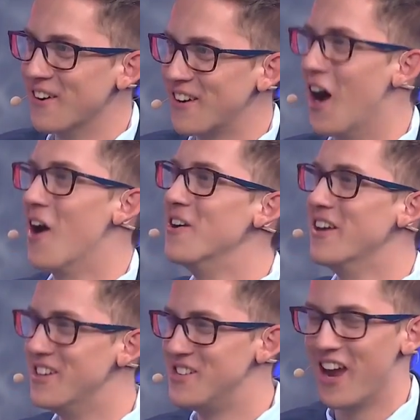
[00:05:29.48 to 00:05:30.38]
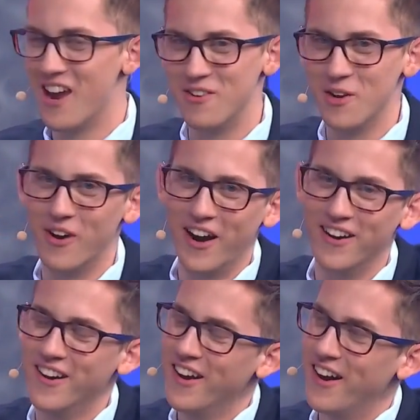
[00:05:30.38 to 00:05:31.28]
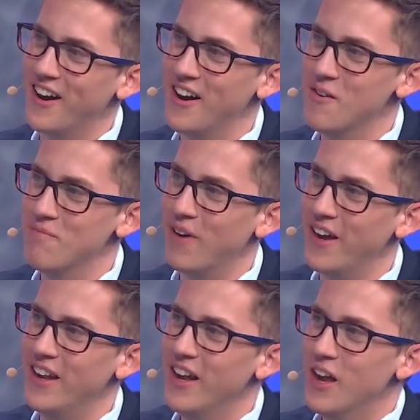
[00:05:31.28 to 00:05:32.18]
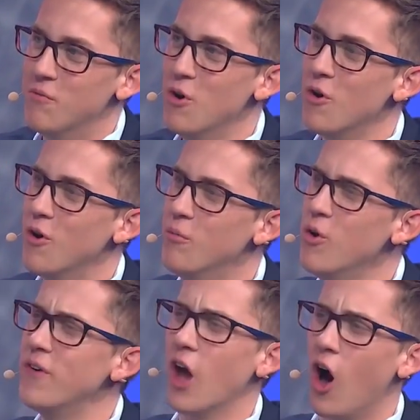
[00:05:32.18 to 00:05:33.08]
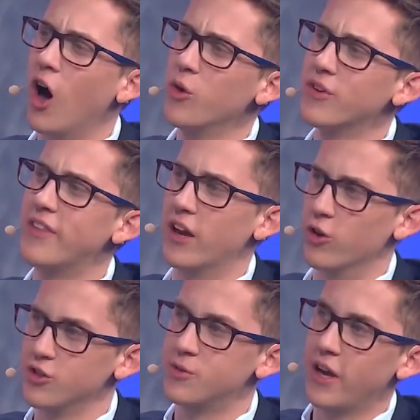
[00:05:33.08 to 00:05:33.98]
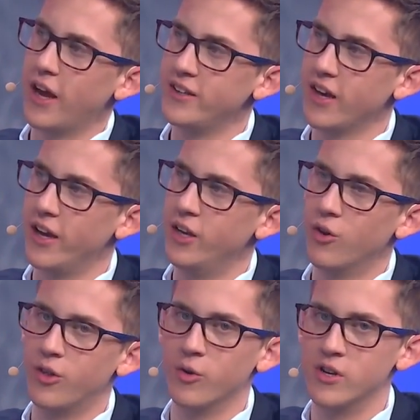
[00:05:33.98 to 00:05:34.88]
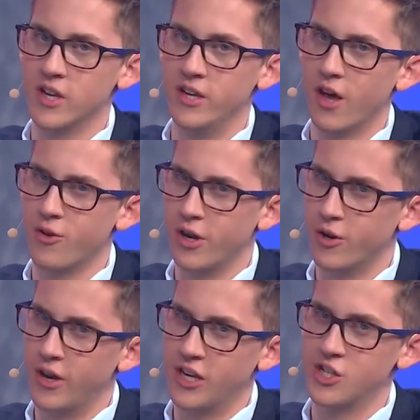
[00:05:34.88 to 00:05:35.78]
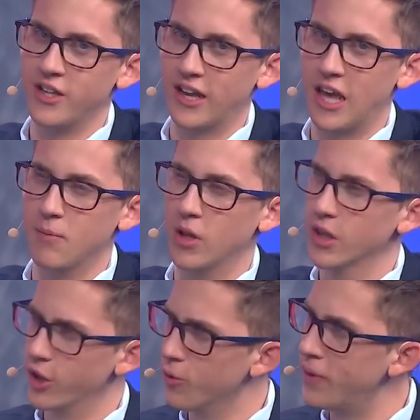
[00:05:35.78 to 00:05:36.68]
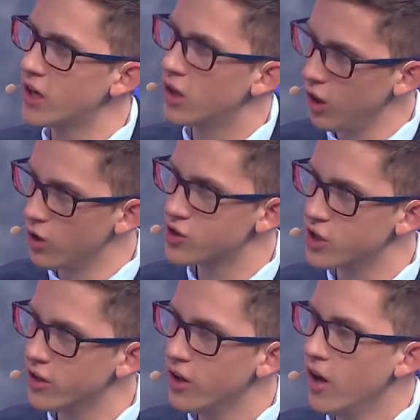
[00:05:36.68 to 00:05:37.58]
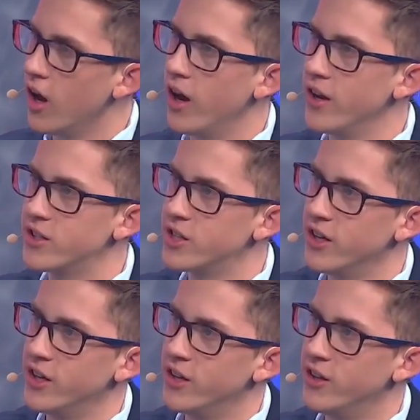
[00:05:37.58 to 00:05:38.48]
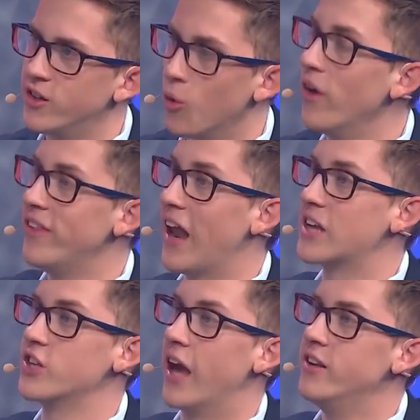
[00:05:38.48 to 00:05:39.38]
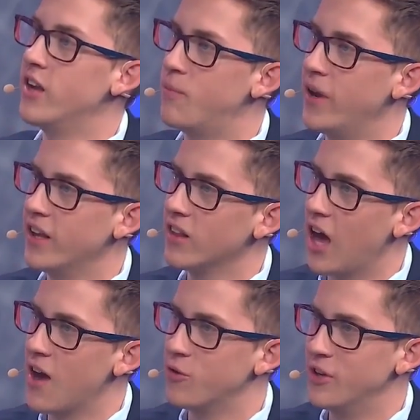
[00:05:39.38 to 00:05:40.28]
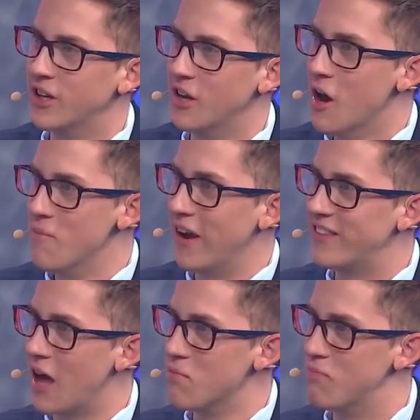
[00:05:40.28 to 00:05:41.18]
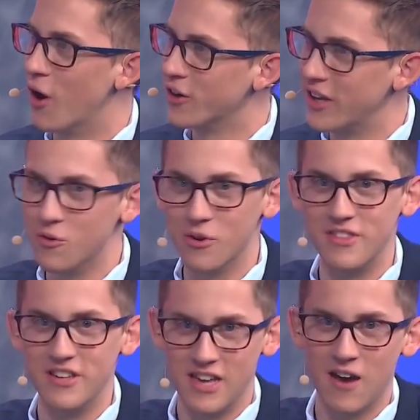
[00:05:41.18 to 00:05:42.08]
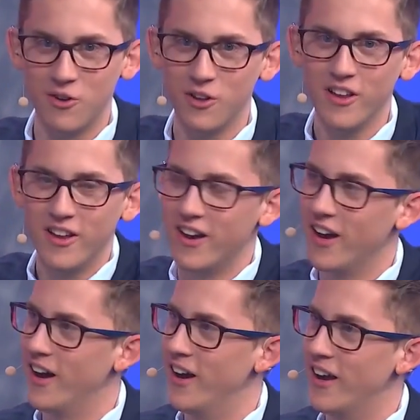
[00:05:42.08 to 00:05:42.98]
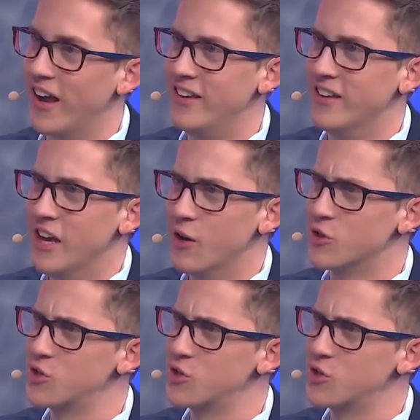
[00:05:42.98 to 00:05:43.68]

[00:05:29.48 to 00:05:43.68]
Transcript: carnage everywhere. Moving on with that ultimate idea, I know there was another iteration that came a little bit closer to the one that actually ended up hitting live, where you could make that bargain with the devil, and it